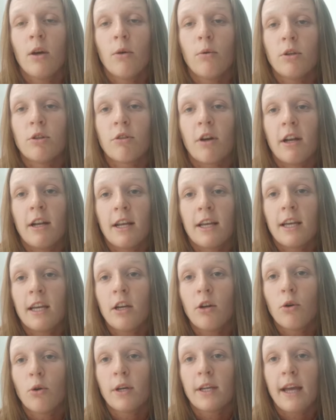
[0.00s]
We train at
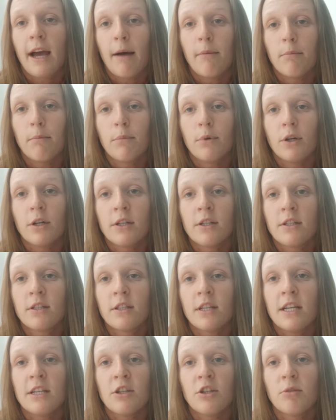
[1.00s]
Kinkoi campus
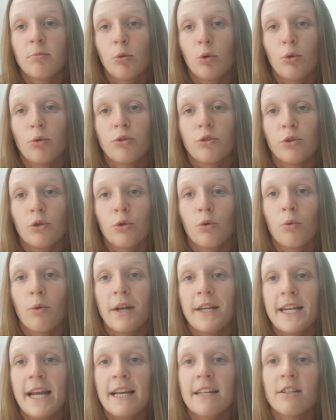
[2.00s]
in the sports hall
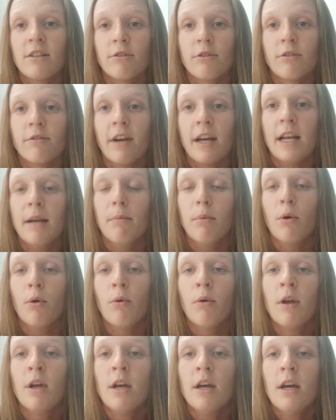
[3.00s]
where nets are available.